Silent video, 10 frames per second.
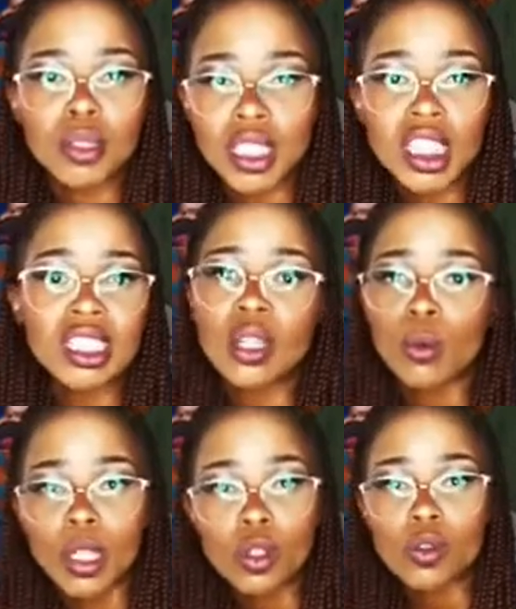positions than
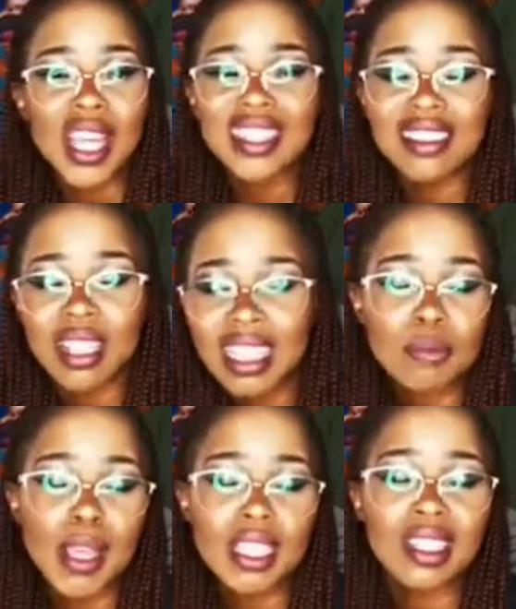we do. That's
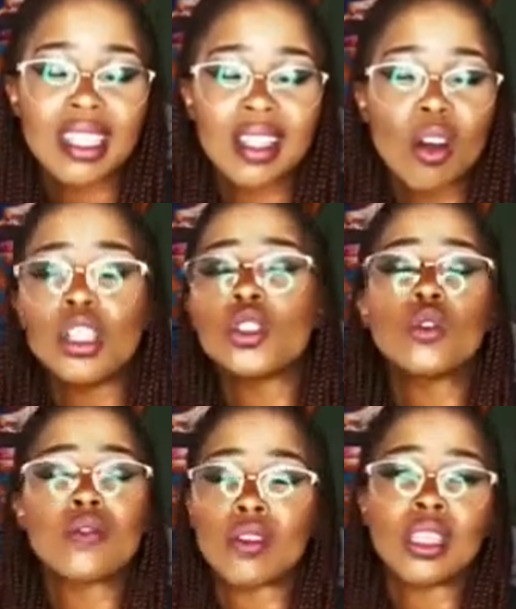basically the long and
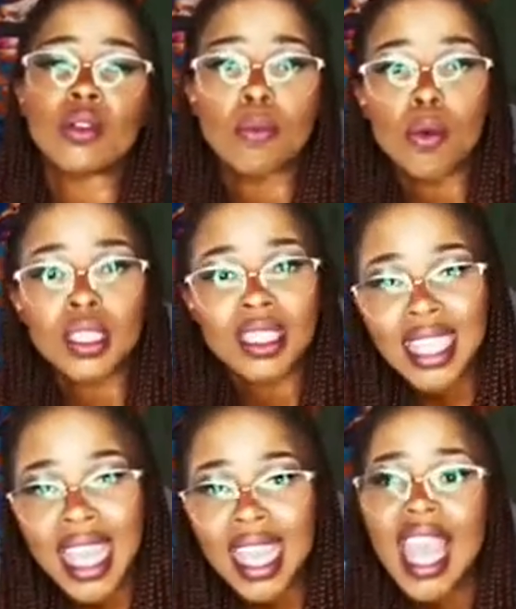short of what that report is
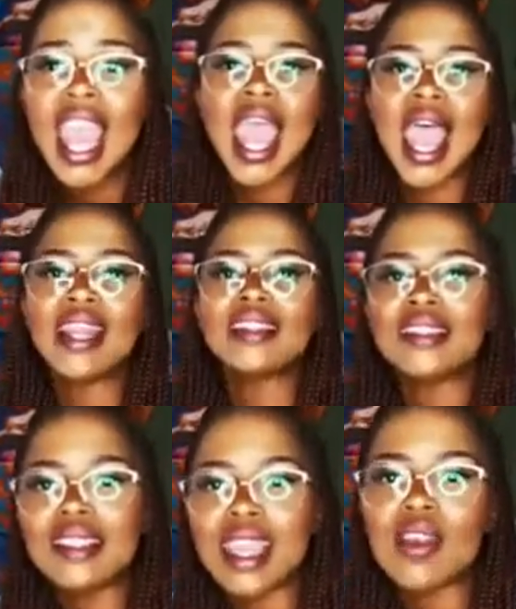saying, and it's
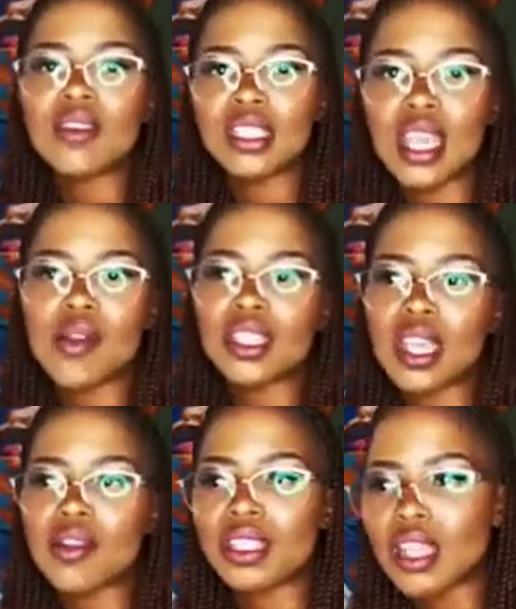scary, scary,
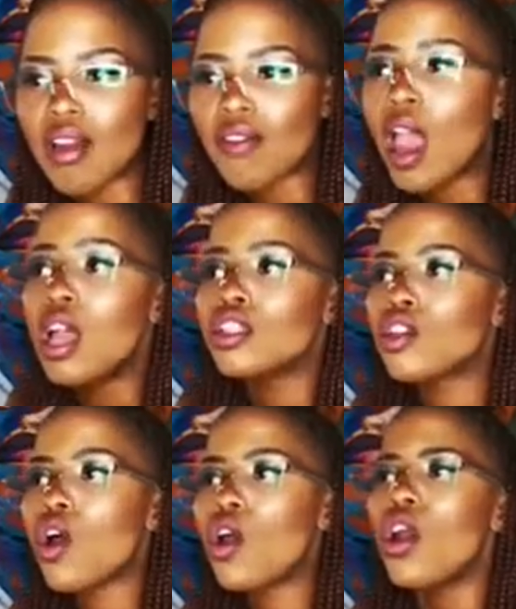scary stuff.
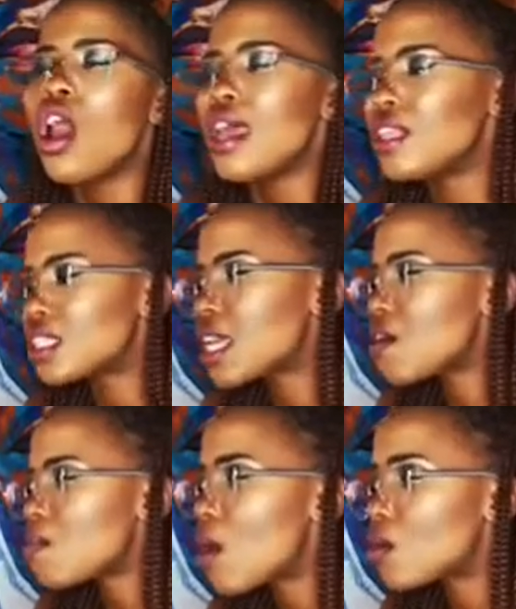So the scary
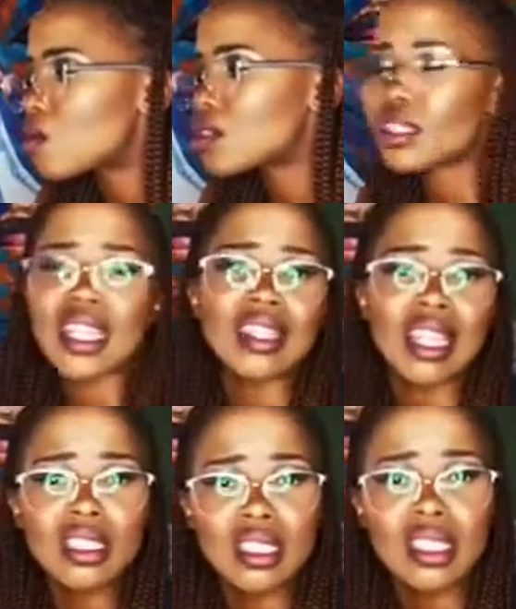part also is that
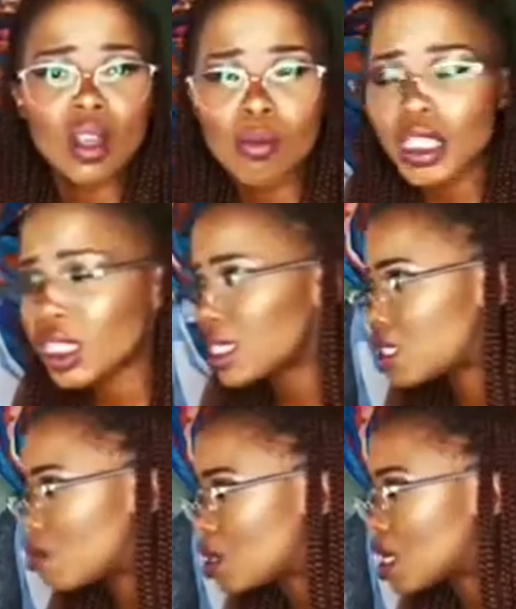this commissioner
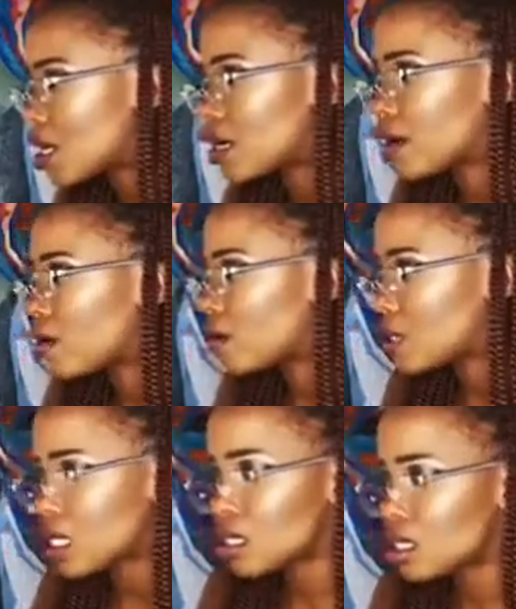
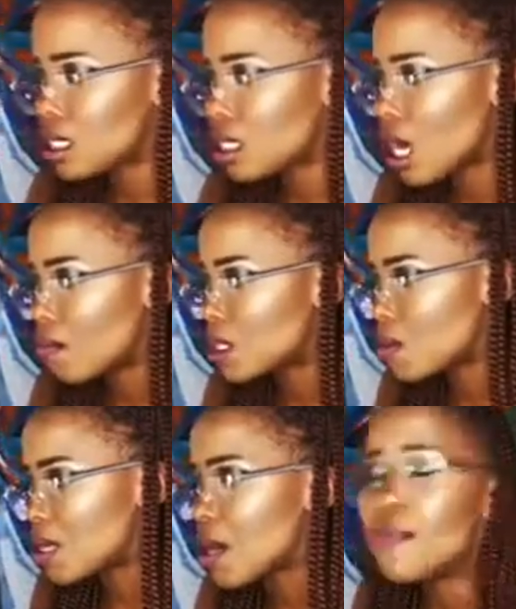
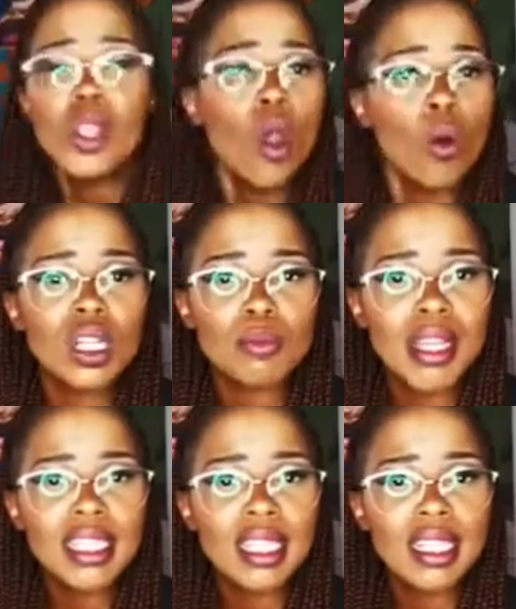Tabea was
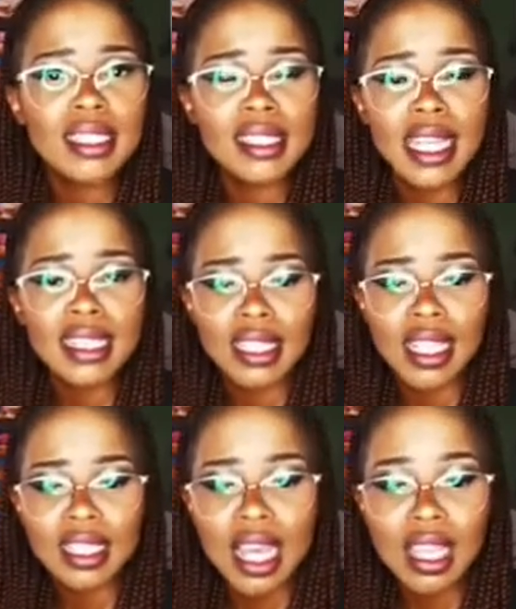basically stating
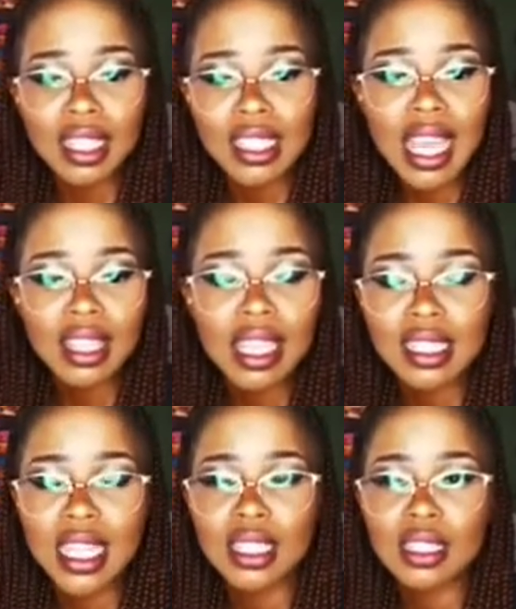that the sad thing
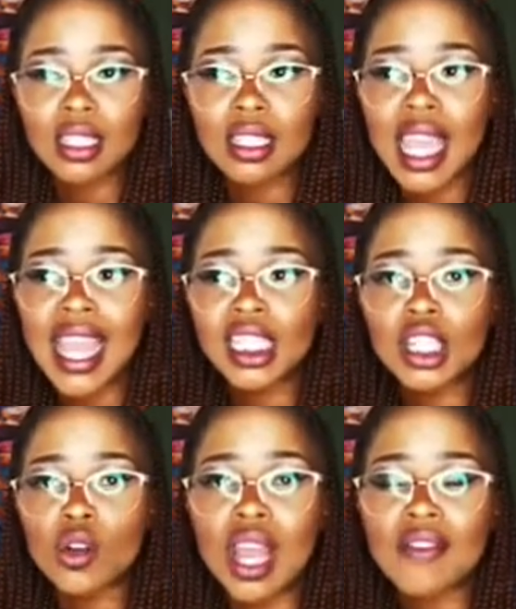is that they
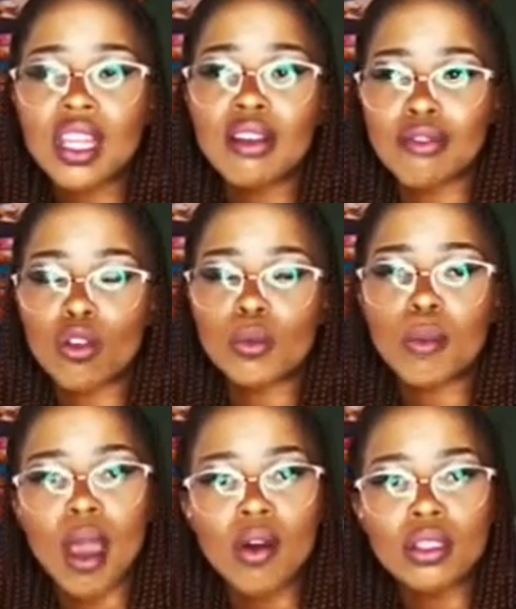actually don't have any
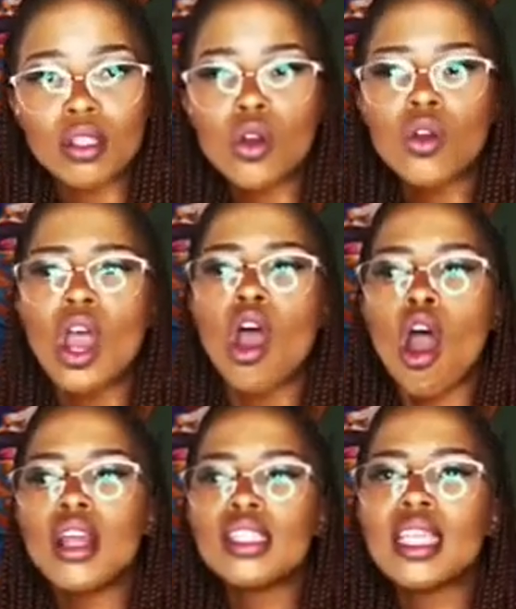enforcement powers. So
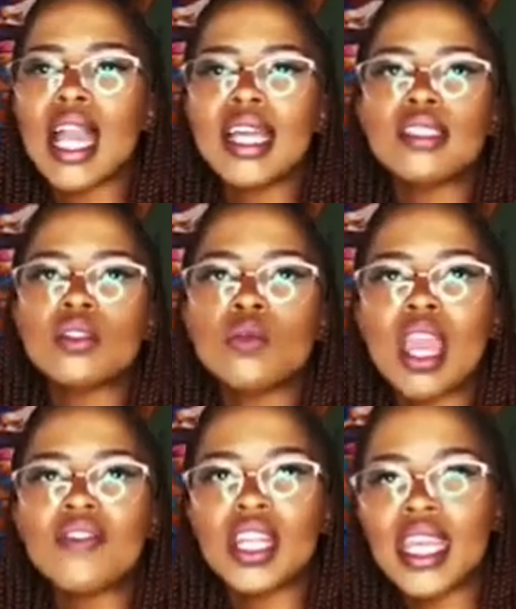honestly, guys, we
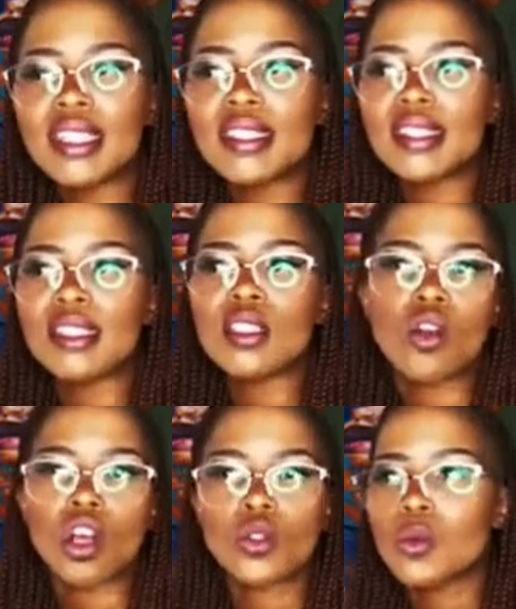have an ANC,
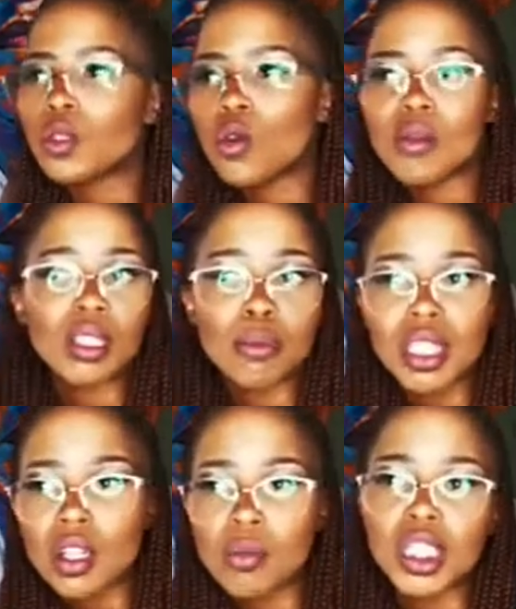last week we were talking about the
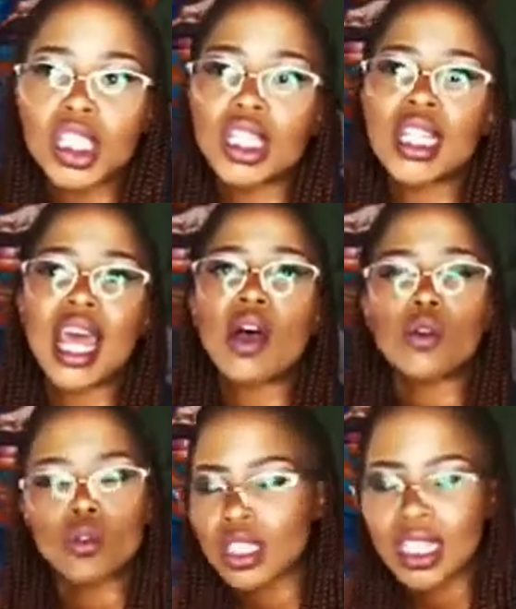BE Commission and how it
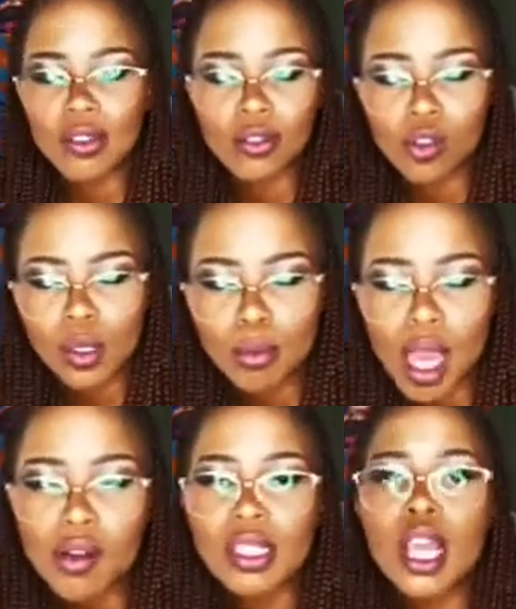also doesn't have enforcement
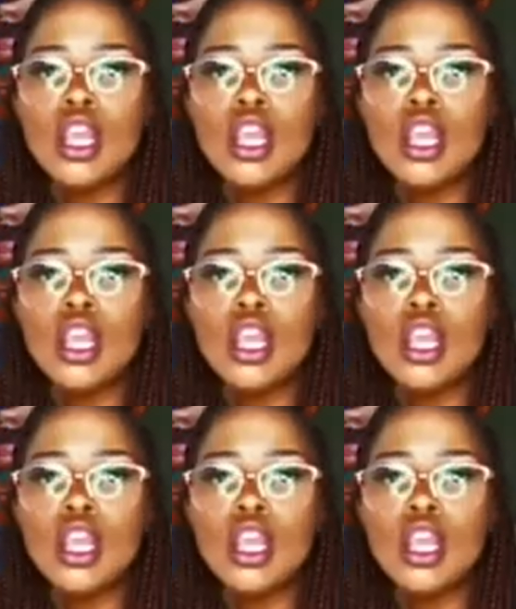powers.